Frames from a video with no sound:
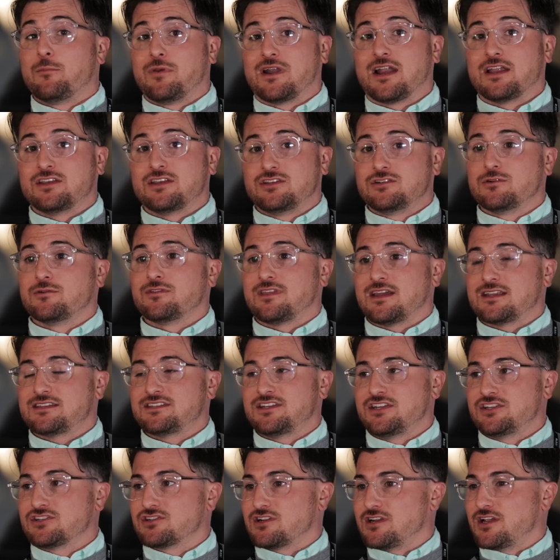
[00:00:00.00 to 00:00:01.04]
But I do it that
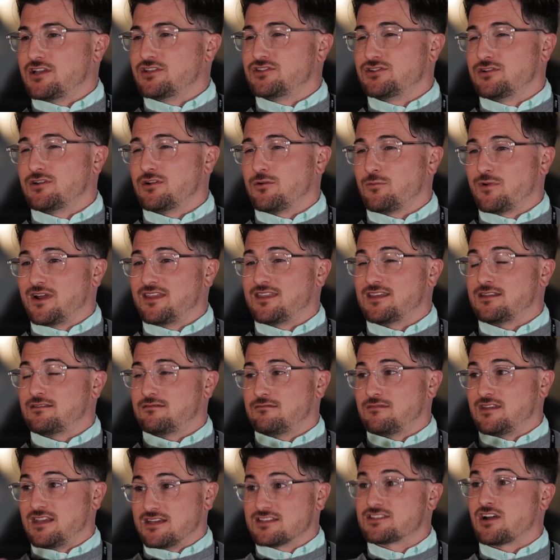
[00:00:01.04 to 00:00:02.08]
teacher and I do it in a way that
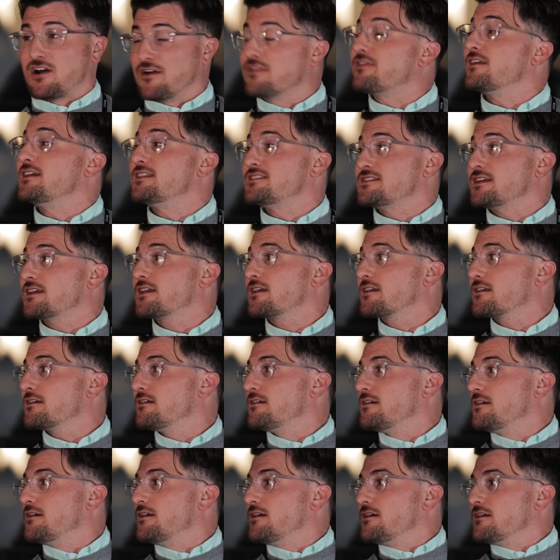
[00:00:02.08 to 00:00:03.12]
is authentic.
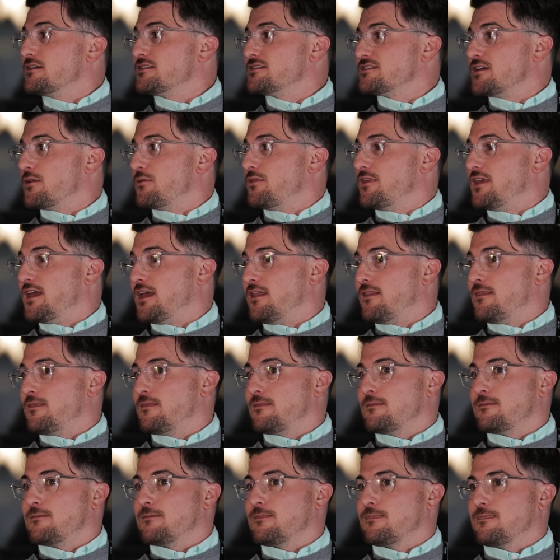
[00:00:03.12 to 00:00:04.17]
So
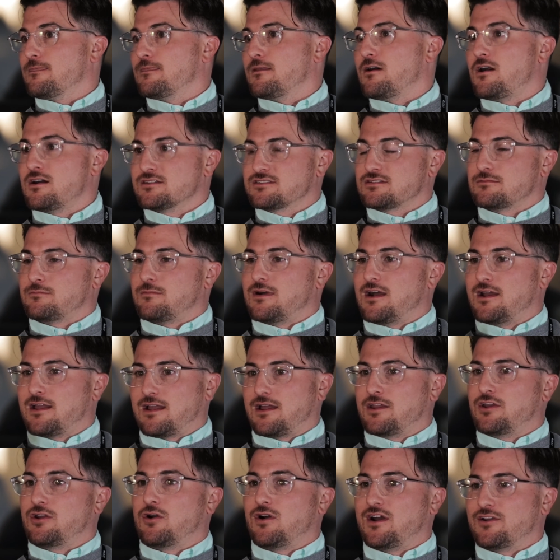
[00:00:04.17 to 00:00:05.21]
then awesome. I,
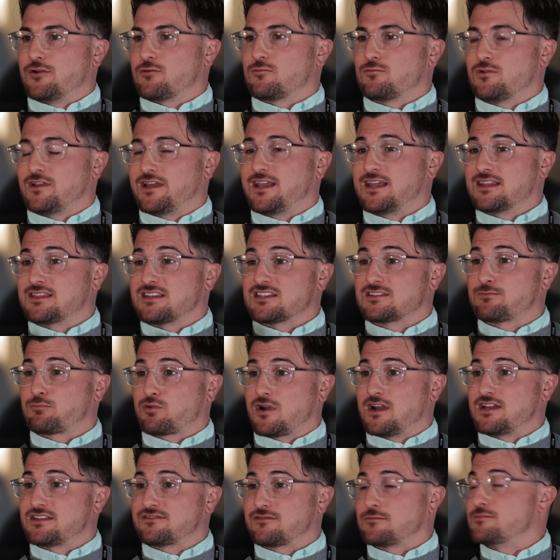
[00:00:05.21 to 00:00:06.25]
I, you know I don't really get this
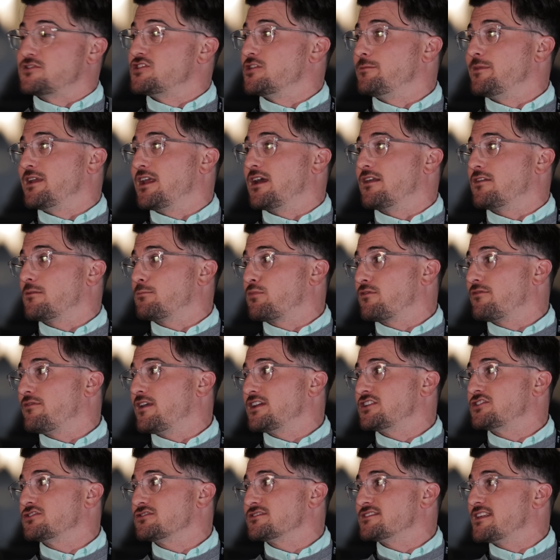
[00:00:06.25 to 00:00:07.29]
praise from too many other
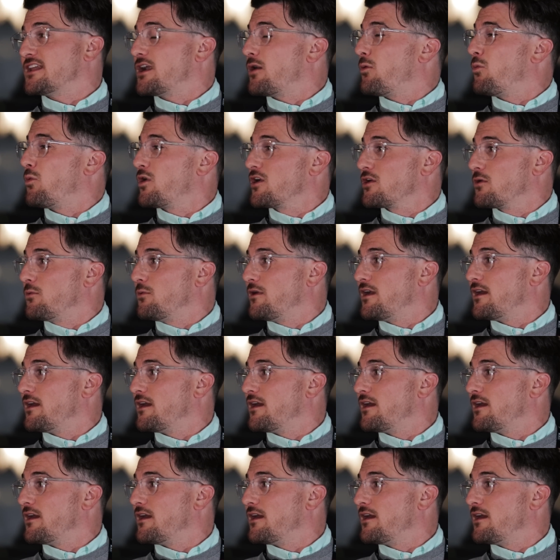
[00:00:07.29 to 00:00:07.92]
professionals that I work